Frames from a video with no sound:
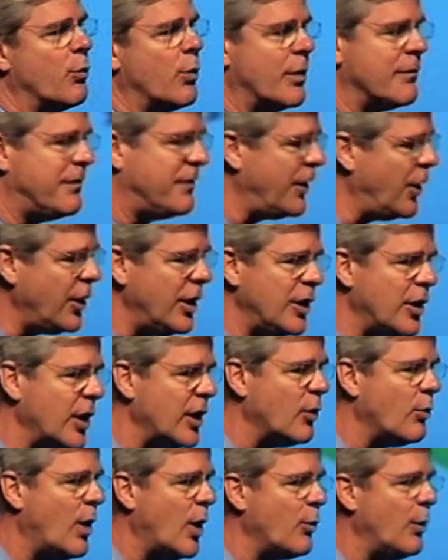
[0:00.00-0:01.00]
We're very
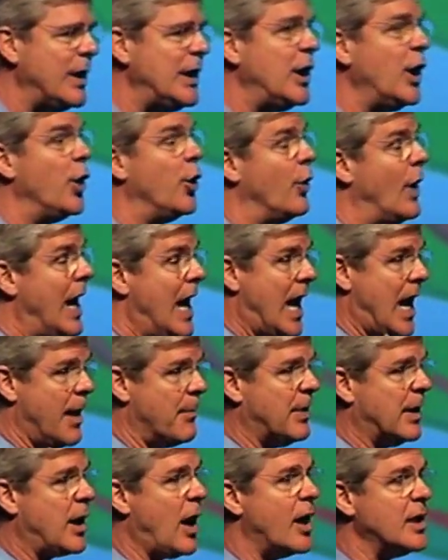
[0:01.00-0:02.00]
good at what we do.
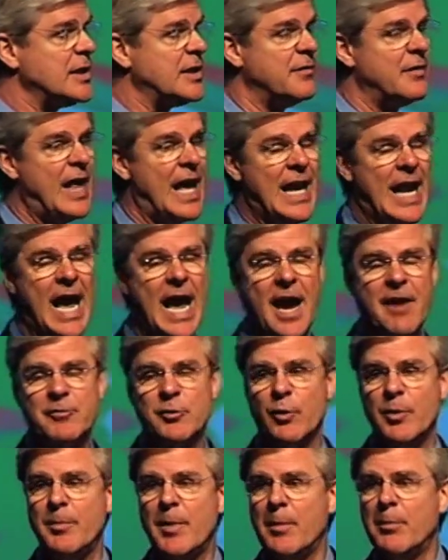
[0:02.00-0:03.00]
And because of that, I have
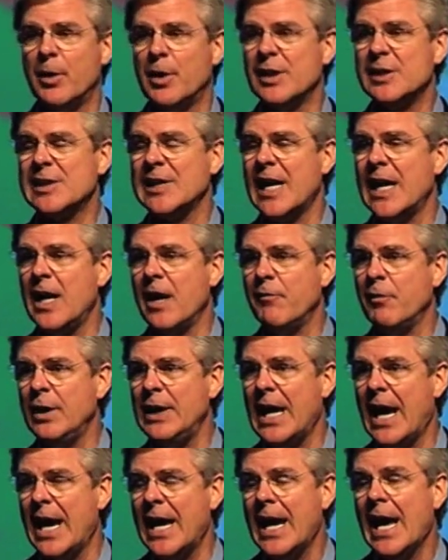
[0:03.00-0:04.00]
to remember to say every
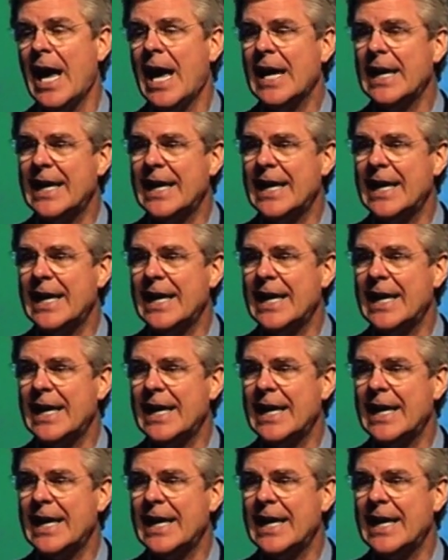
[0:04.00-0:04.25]
day,